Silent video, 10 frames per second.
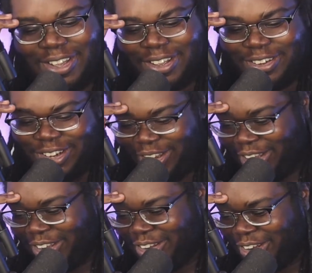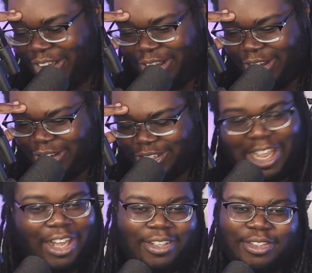Yeah.
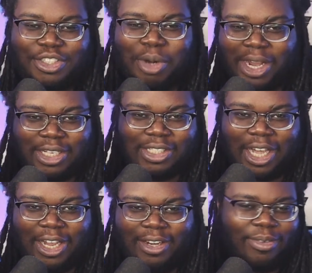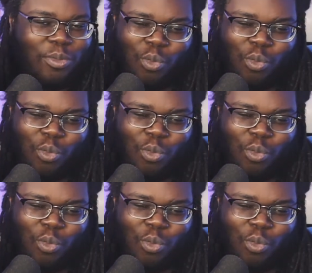Dragons, alright? We